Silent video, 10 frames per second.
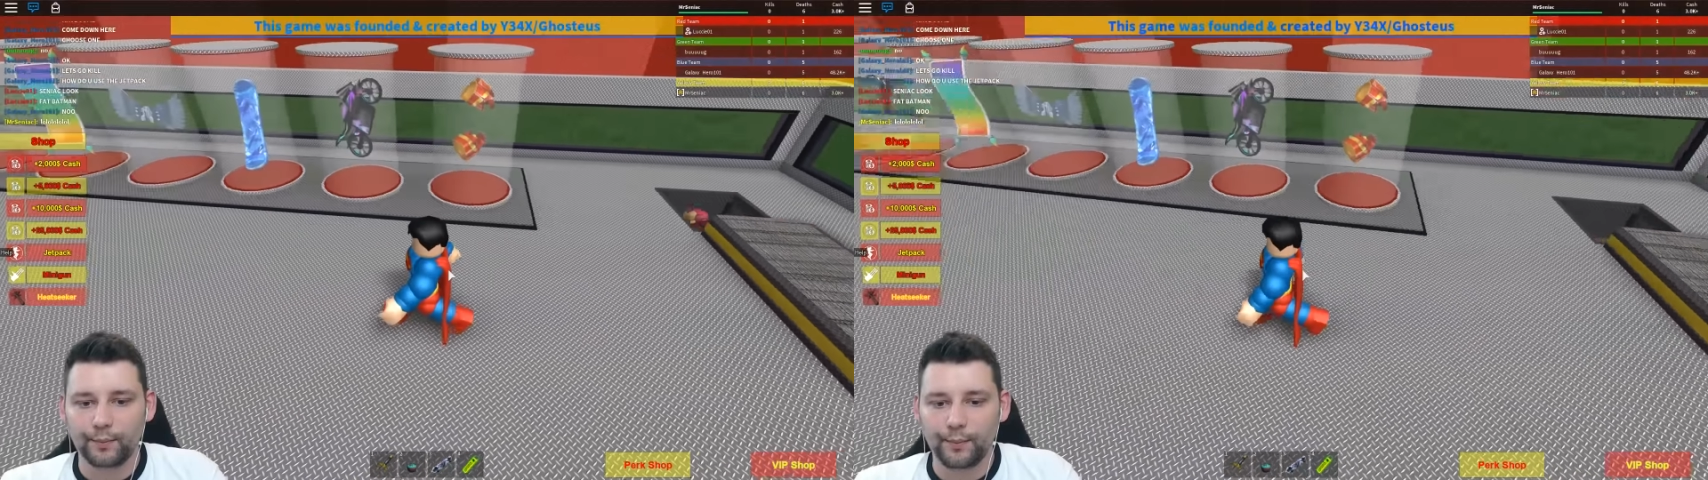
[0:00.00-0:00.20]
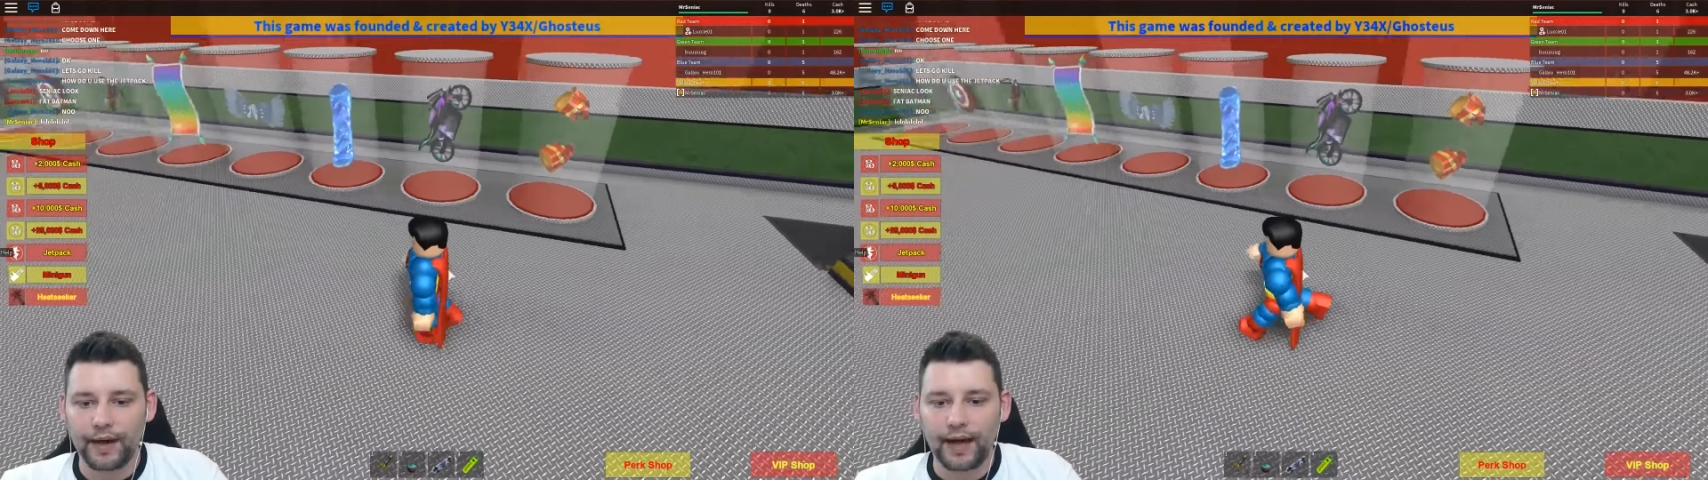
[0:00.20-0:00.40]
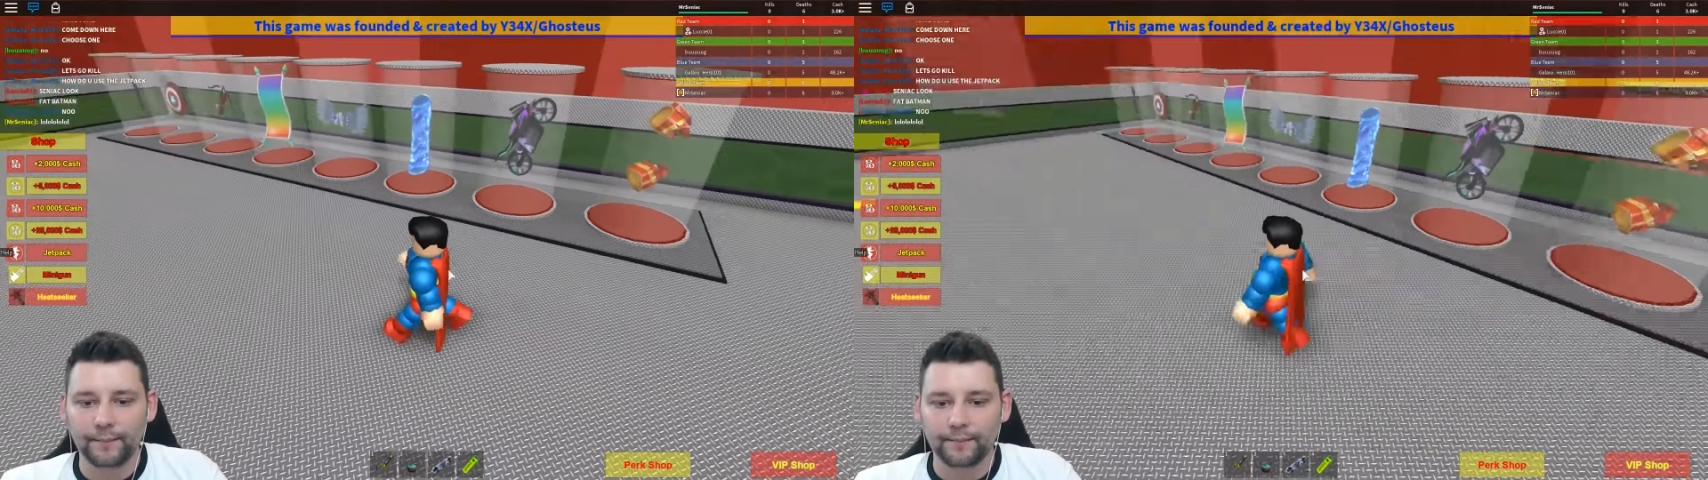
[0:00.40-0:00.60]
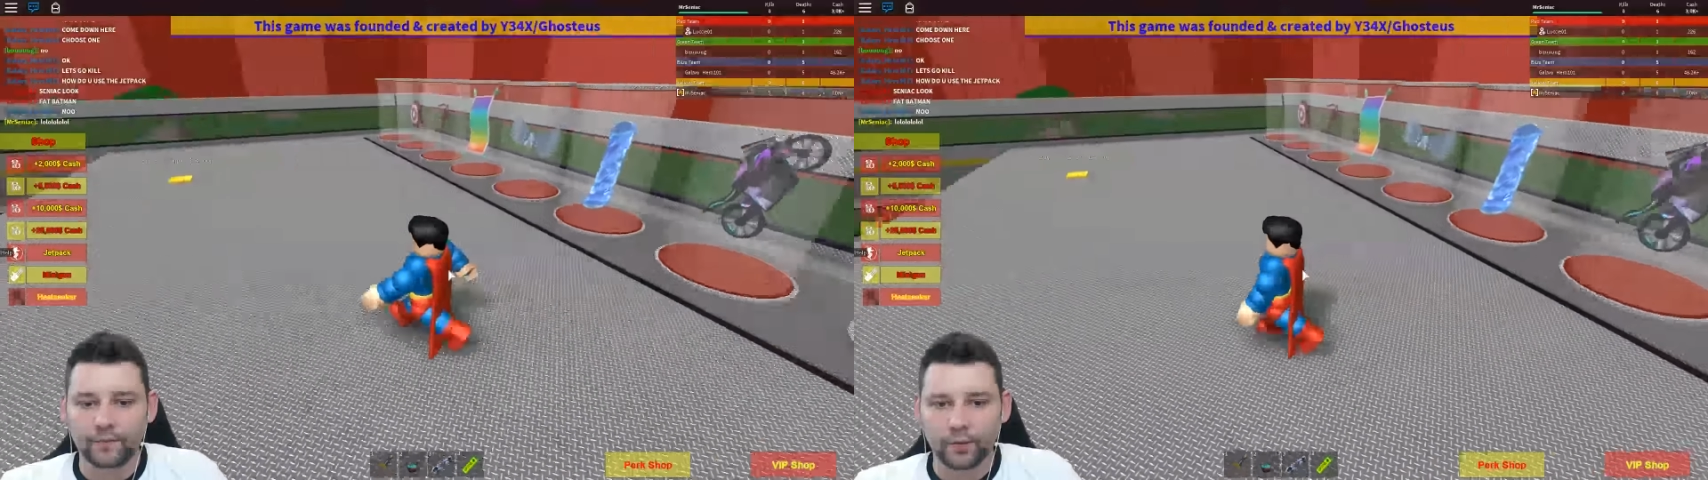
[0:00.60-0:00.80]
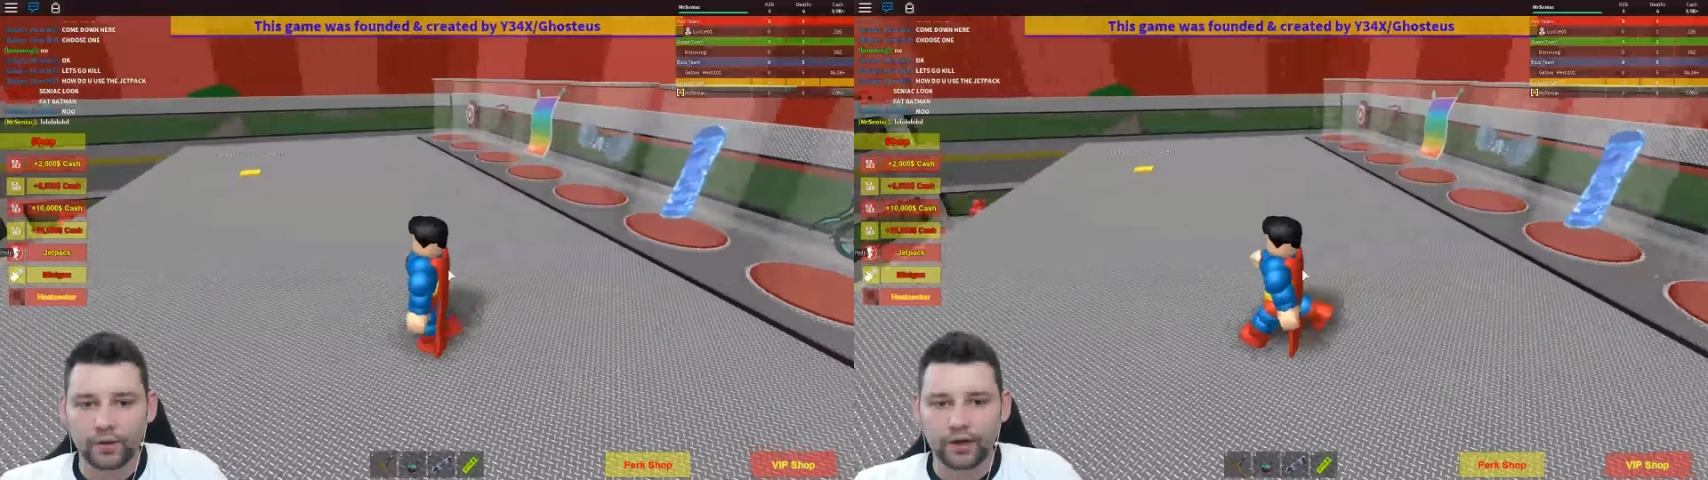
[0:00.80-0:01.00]
Bam.
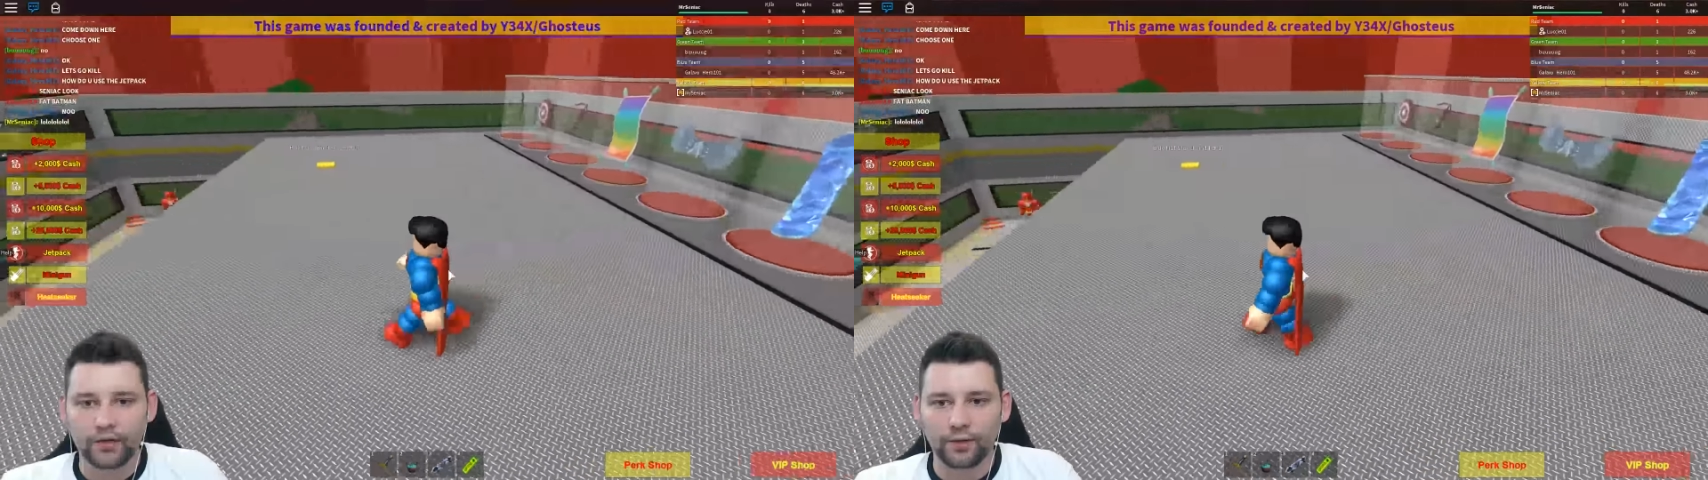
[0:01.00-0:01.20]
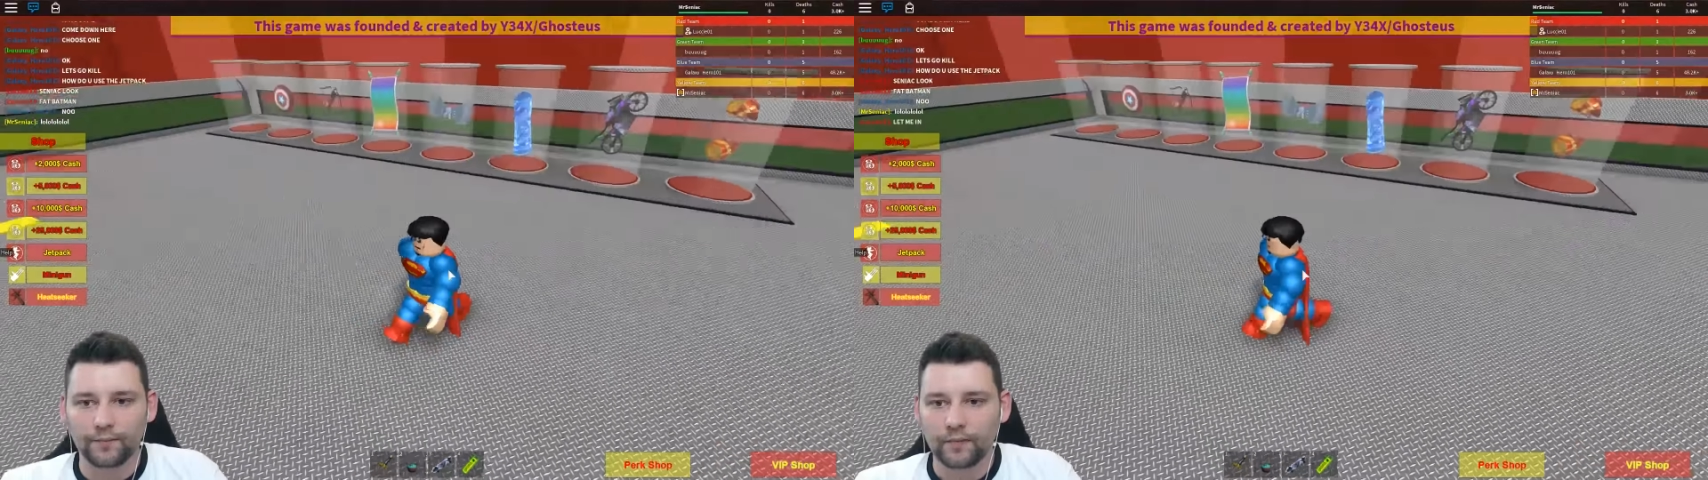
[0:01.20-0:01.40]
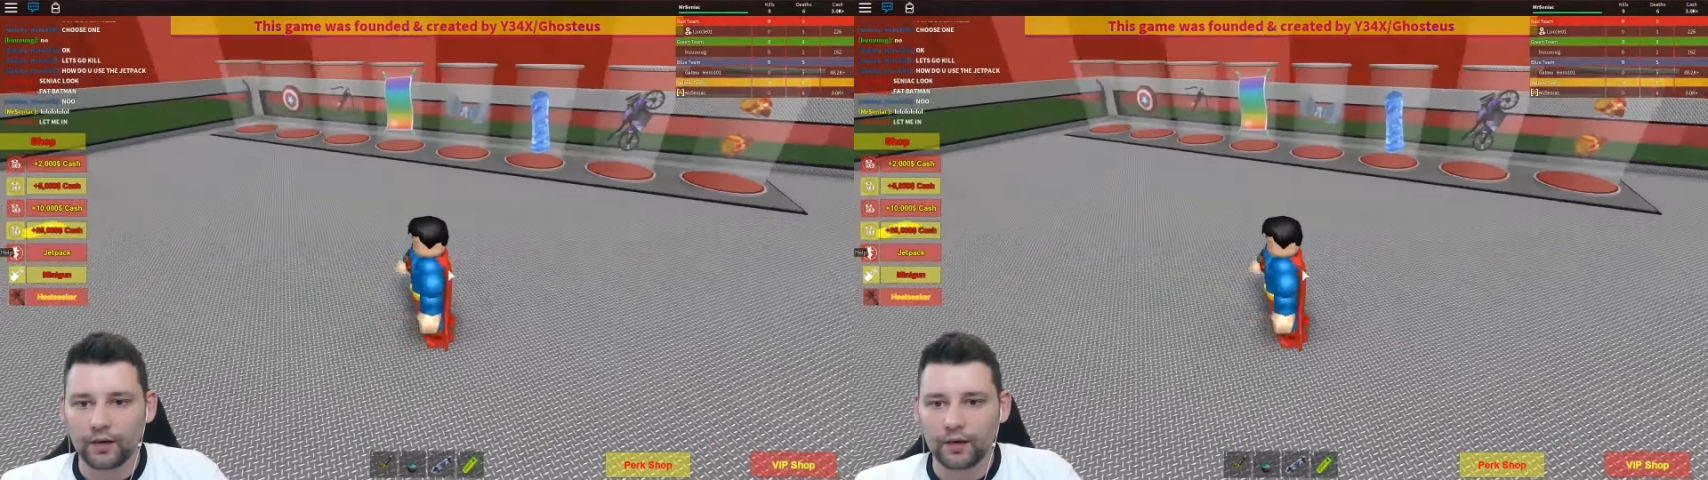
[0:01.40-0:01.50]
We got them.